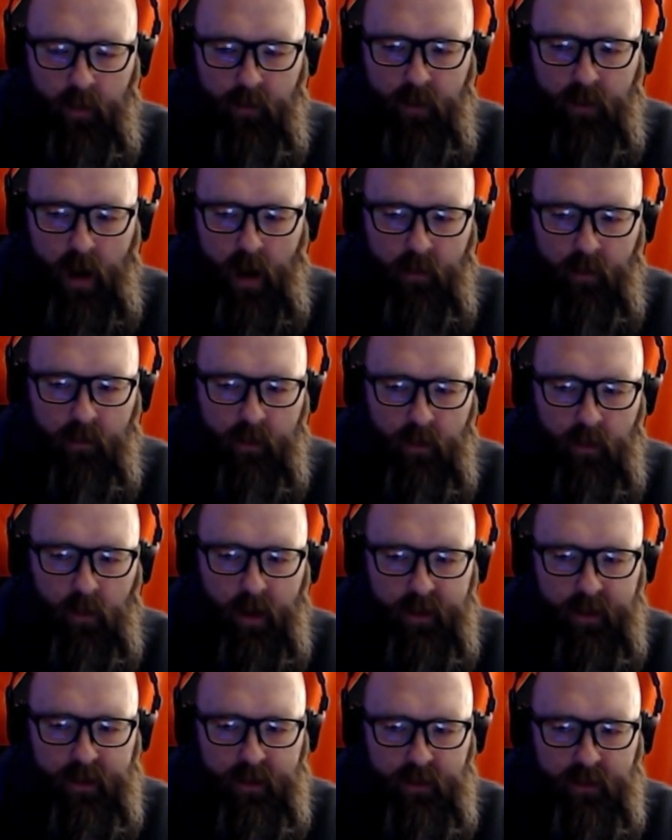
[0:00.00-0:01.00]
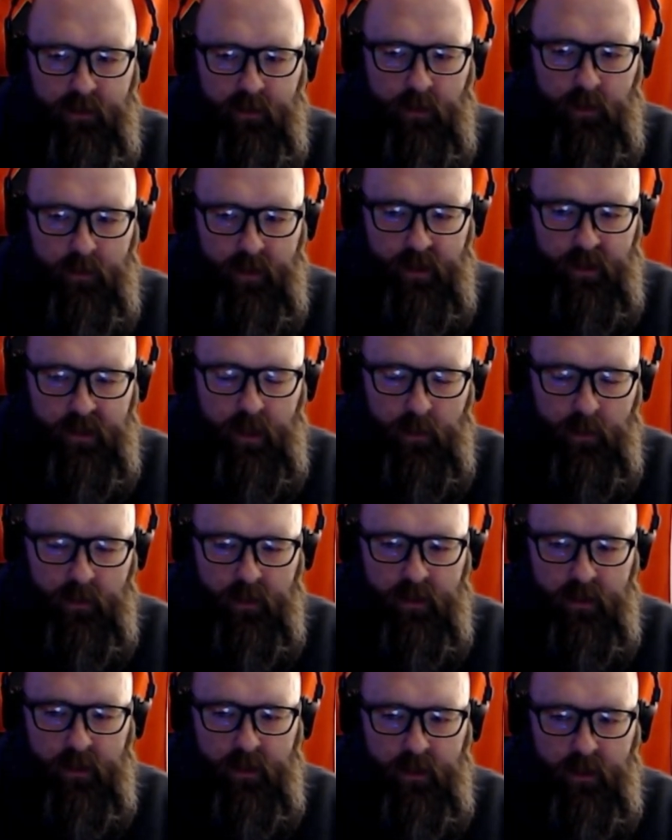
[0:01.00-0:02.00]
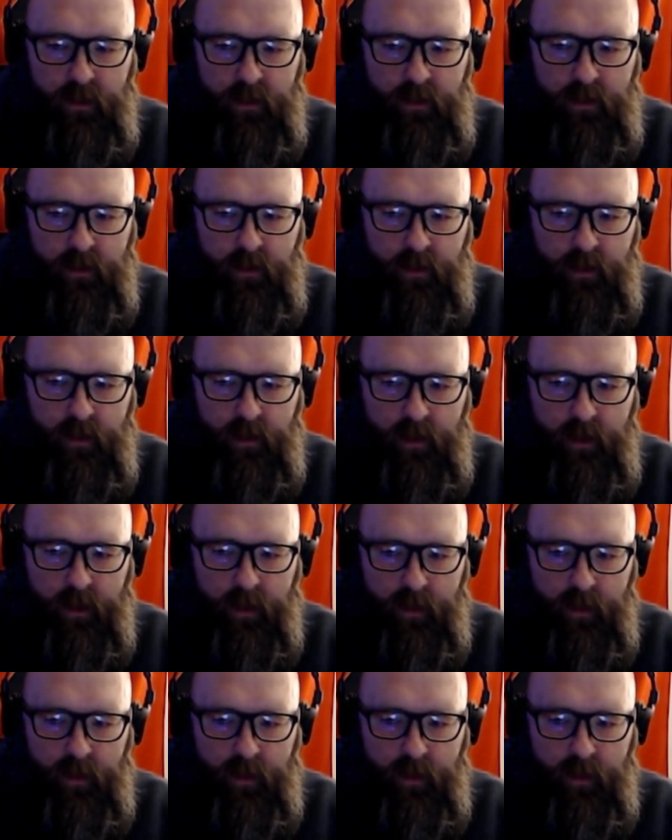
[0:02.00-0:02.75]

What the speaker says: probably want to do the PJPT and